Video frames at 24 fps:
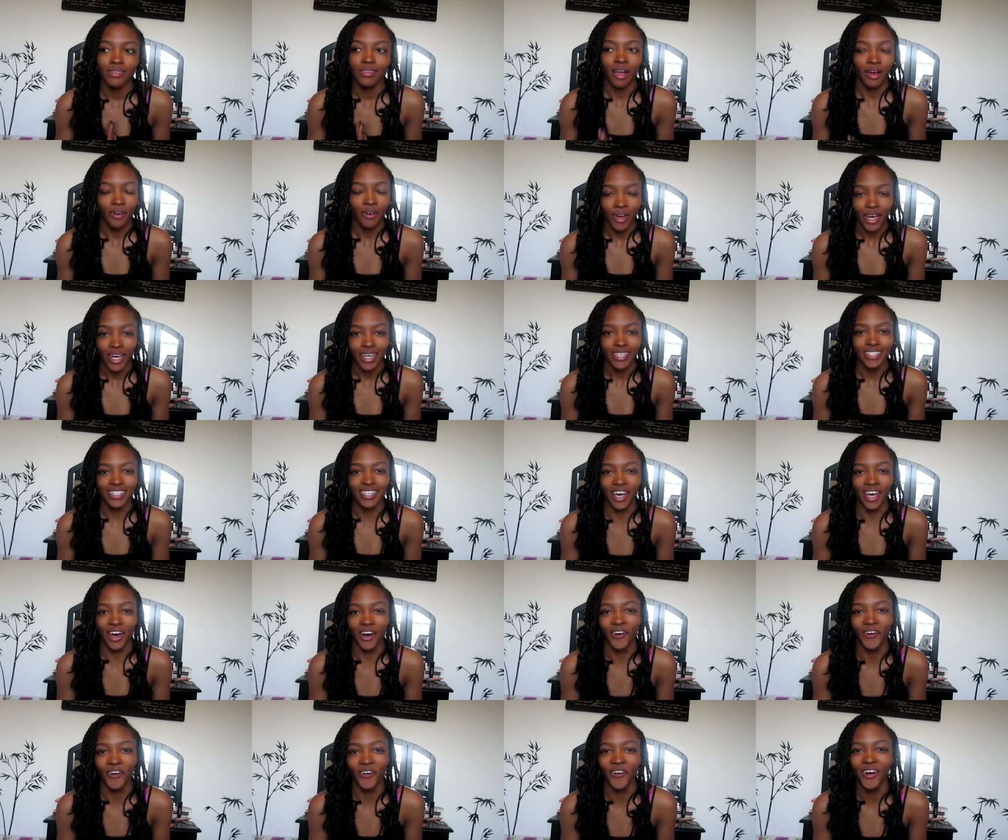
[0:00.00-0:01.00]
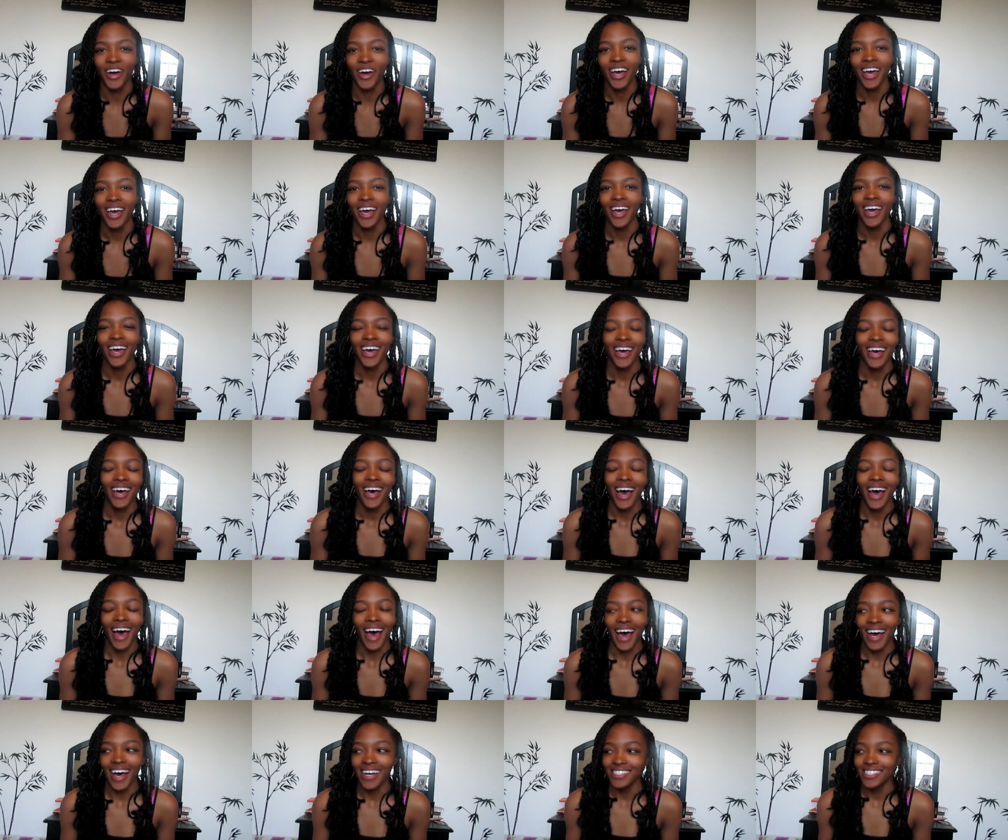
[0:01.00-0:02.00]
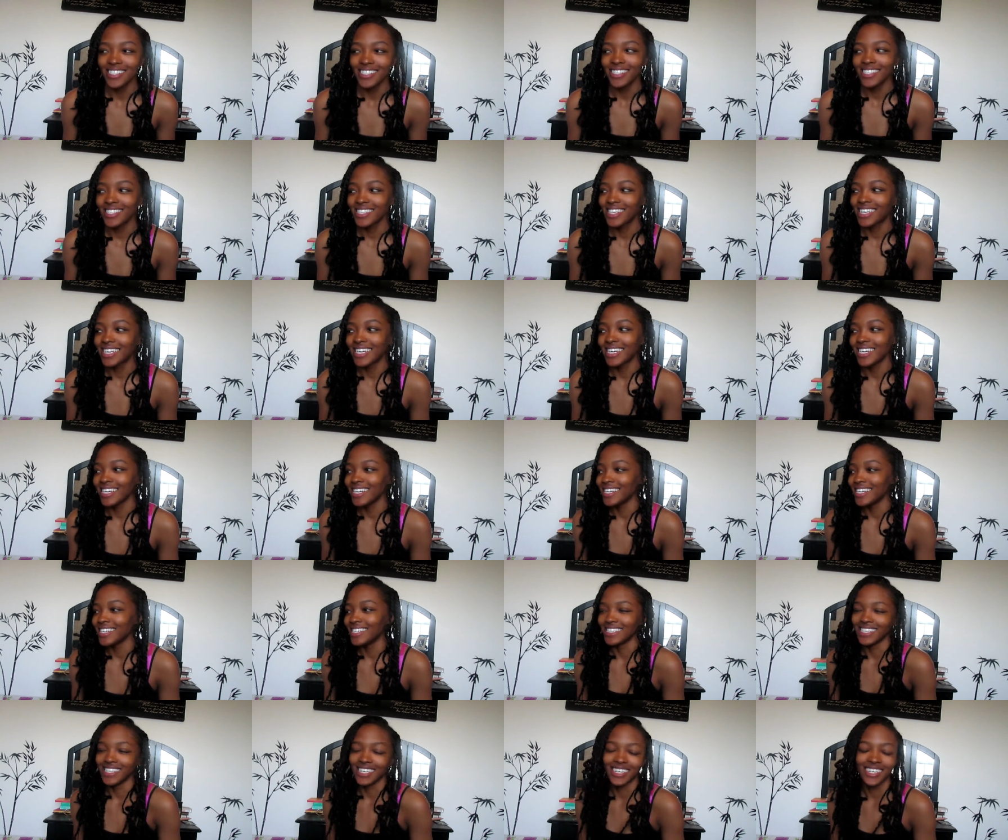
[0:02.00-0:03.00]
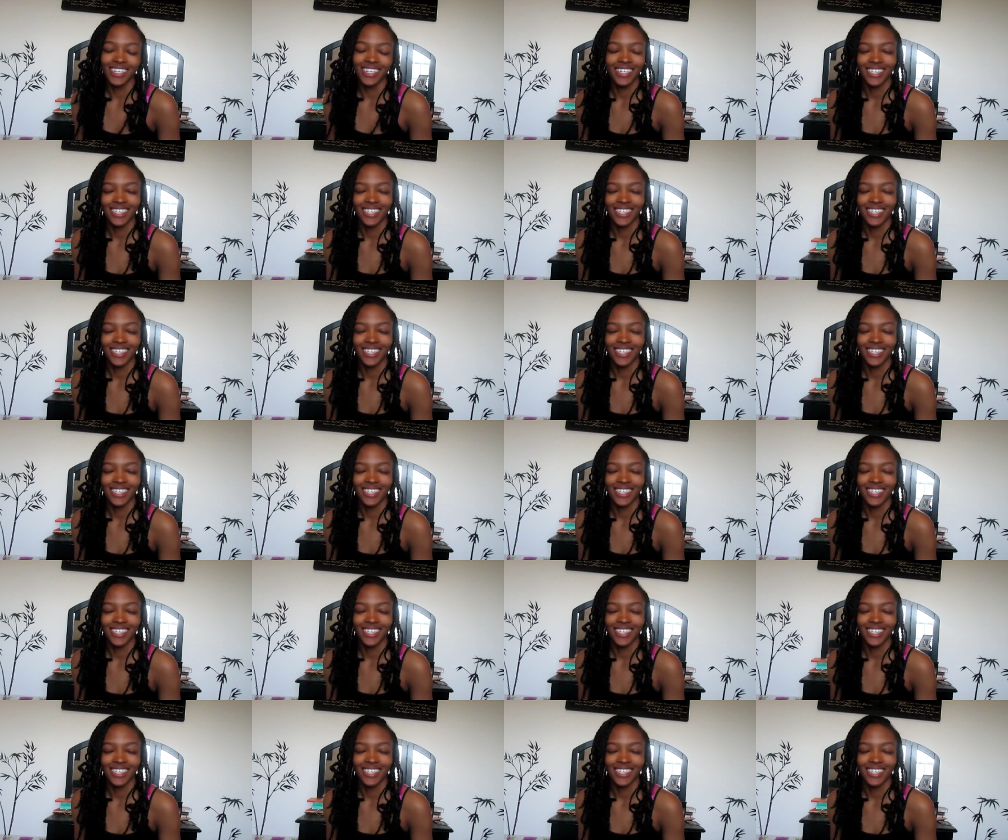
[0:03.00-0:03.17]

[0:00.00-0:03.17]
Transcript: Okay, so I just couldn't,